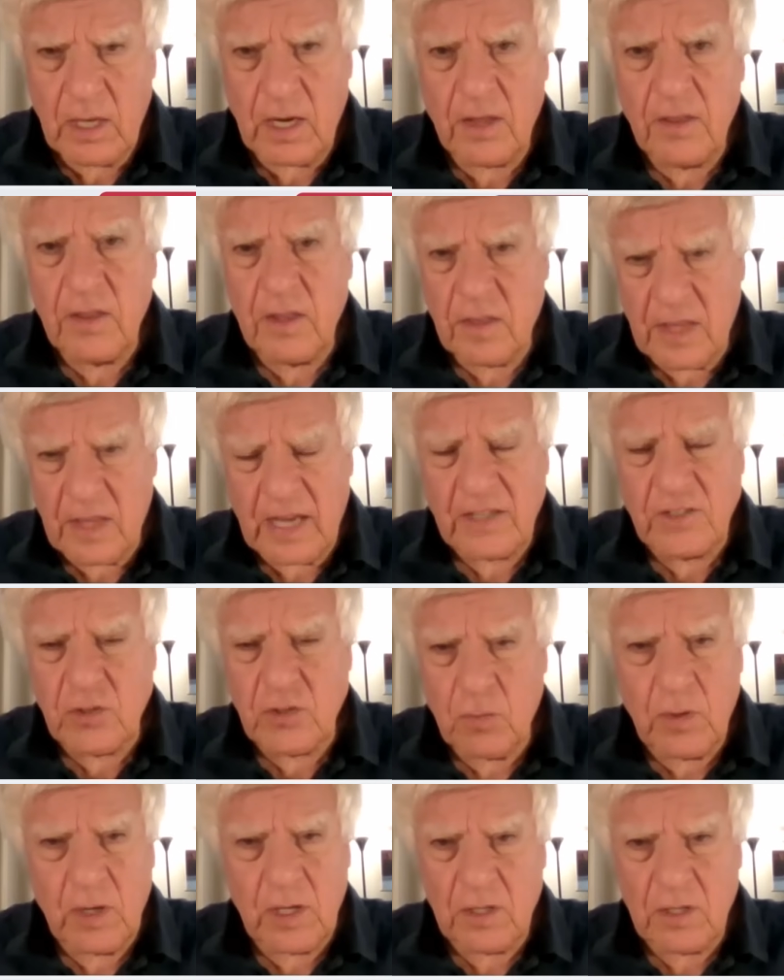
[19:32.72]
and I think
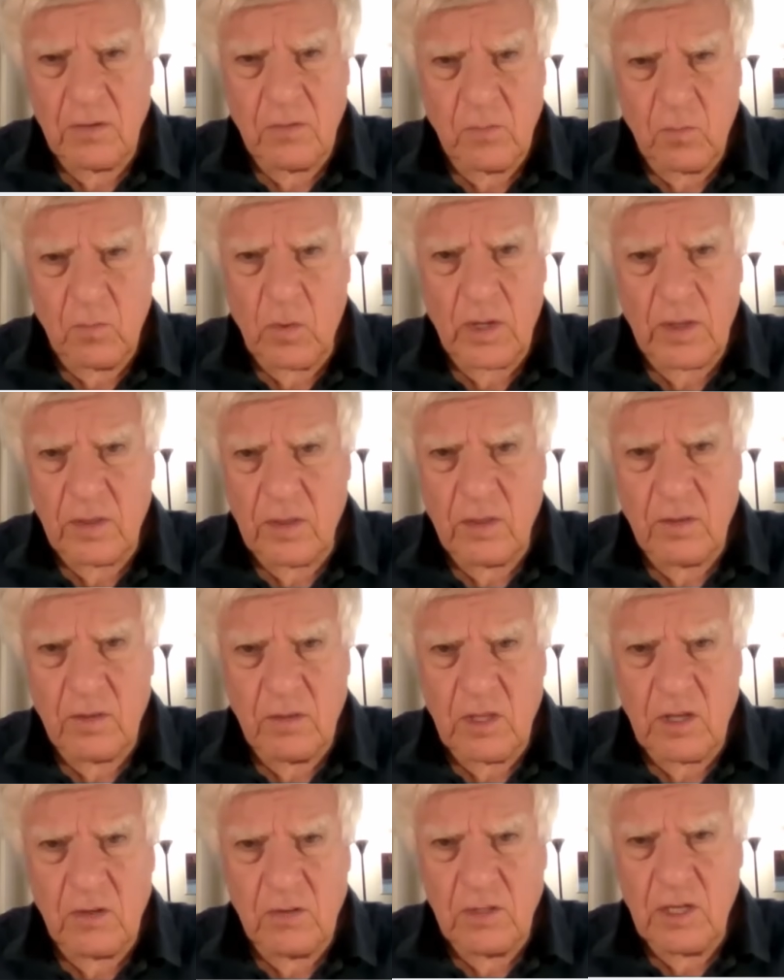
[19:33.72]
that's what
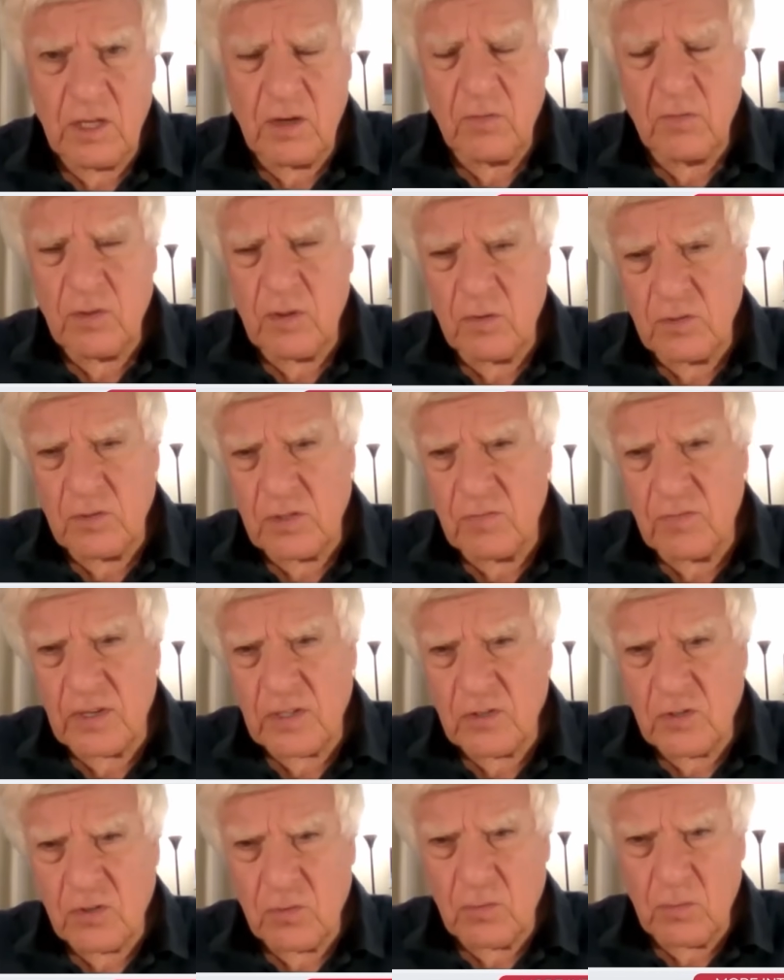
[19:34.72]
those
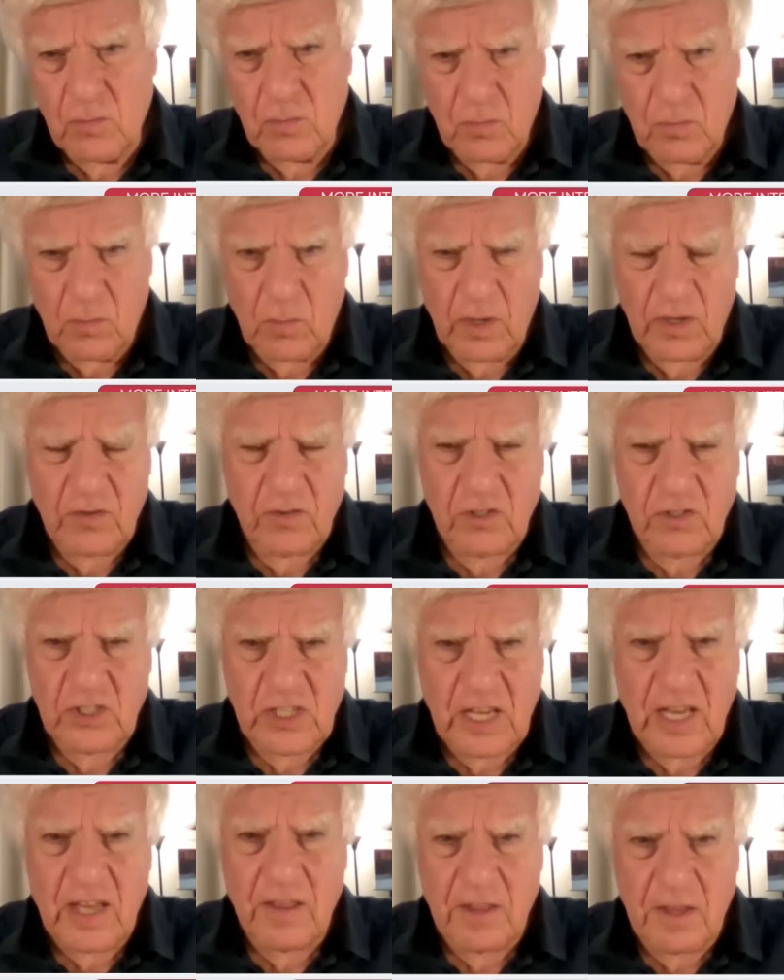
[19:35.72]
of us who
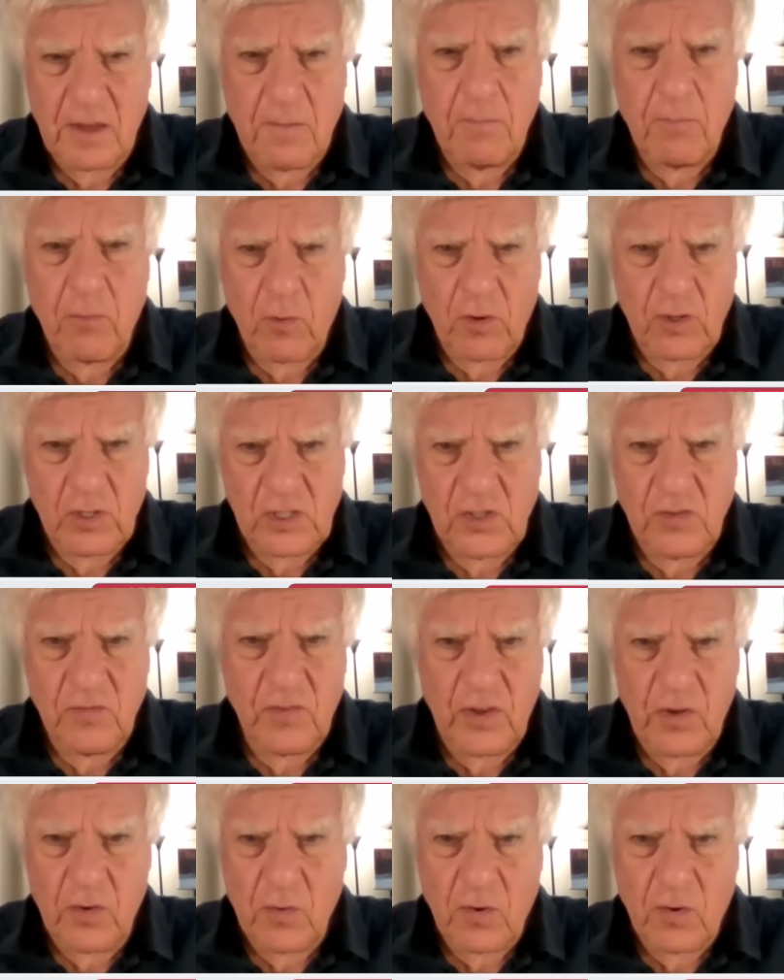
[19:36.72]
understand the importance
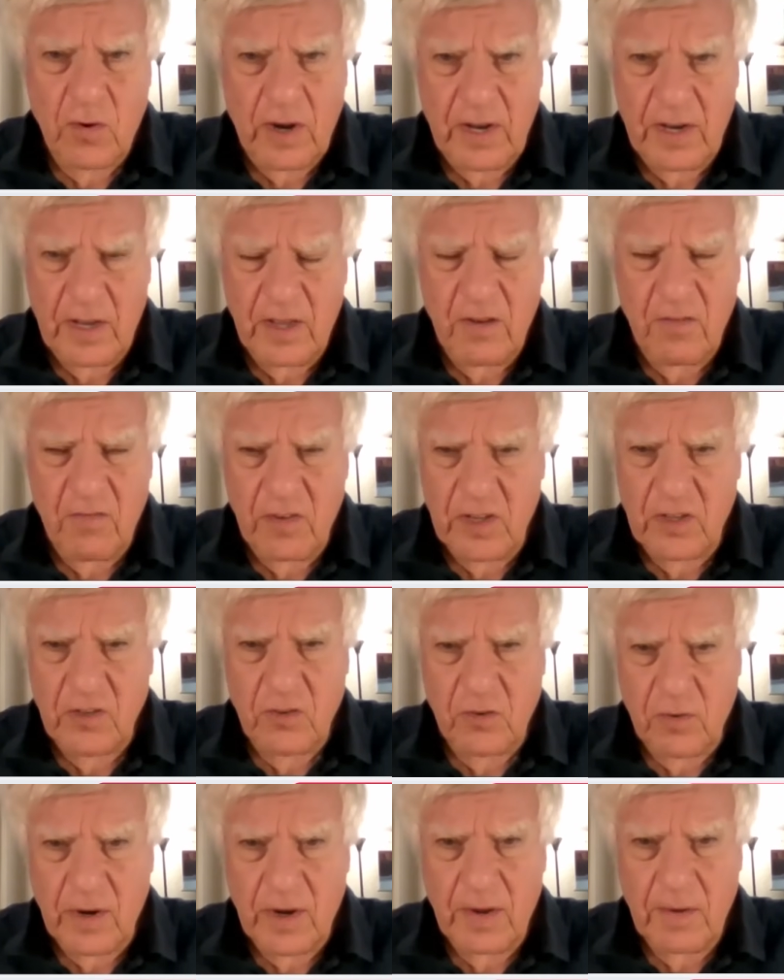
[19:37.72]
of a Ukrainian
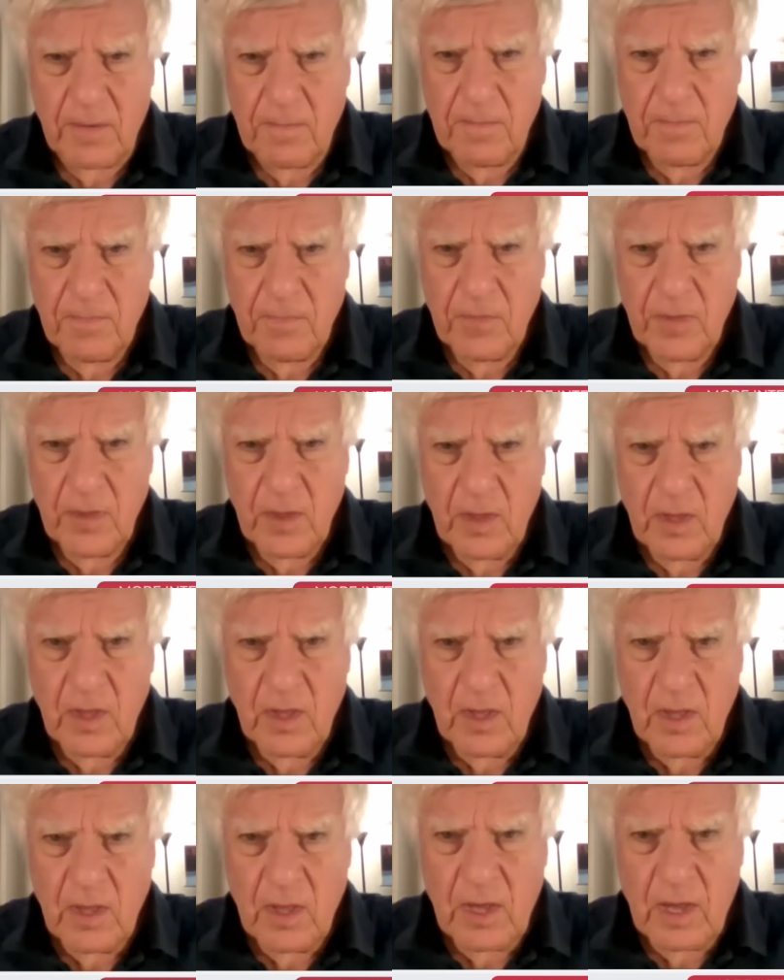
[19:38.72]
victory
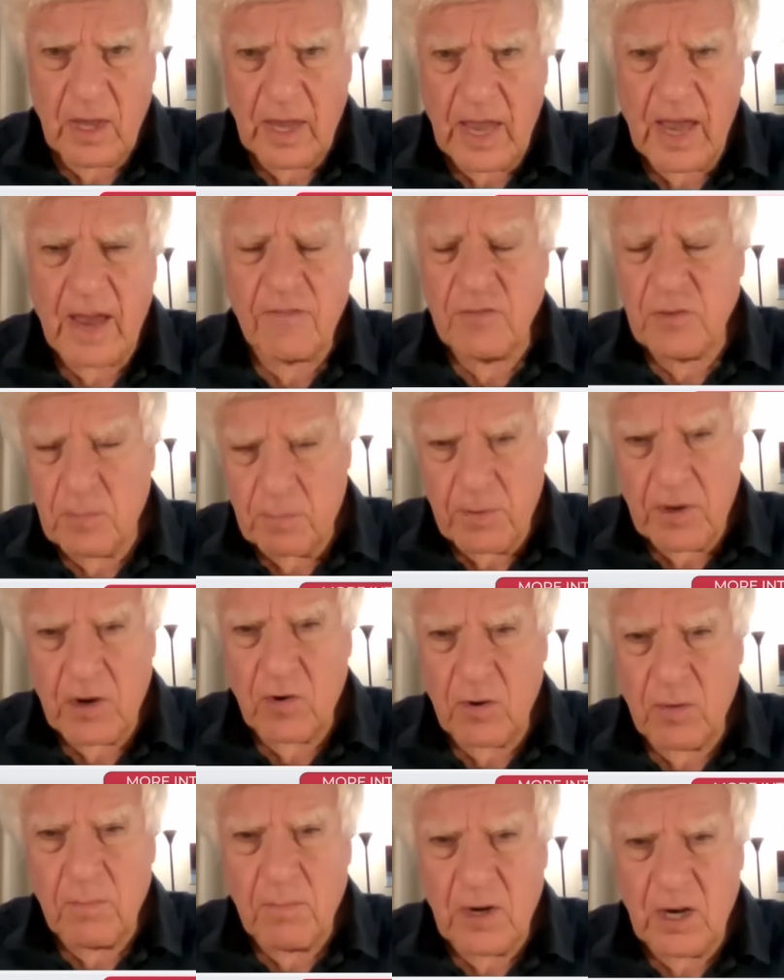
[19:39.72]
have to
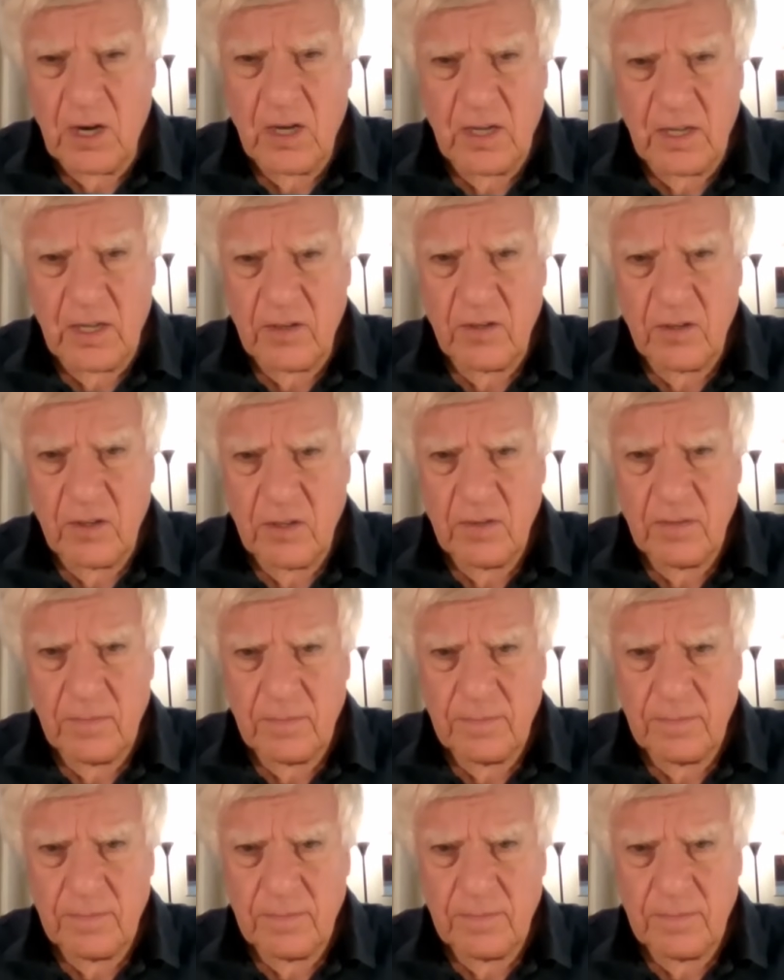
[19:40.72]
bear in mind.